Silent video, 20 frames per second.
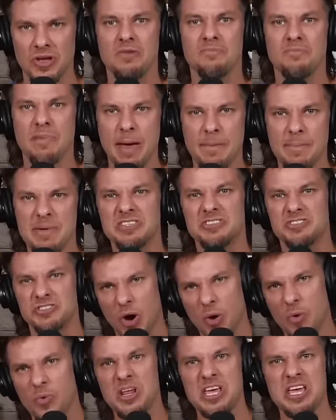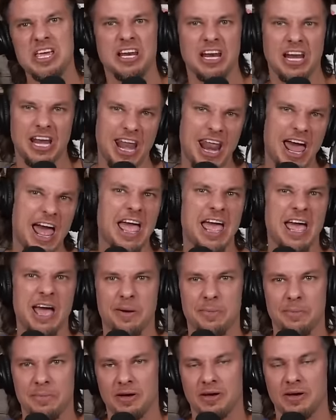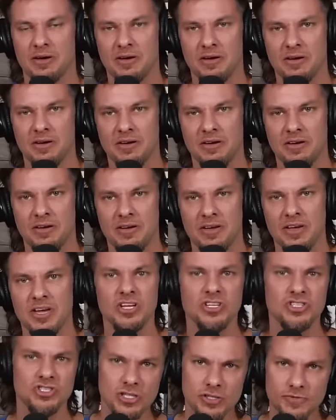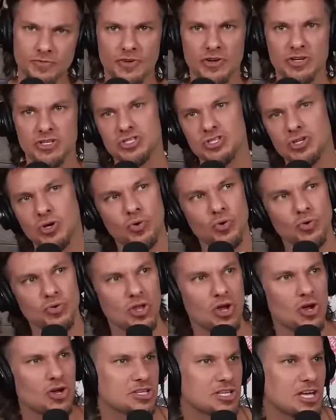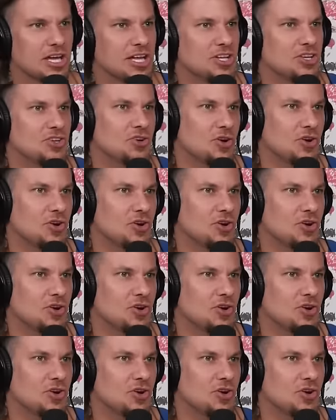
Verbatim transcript: Maybe don't eat lamb. Just for the sole thought that, you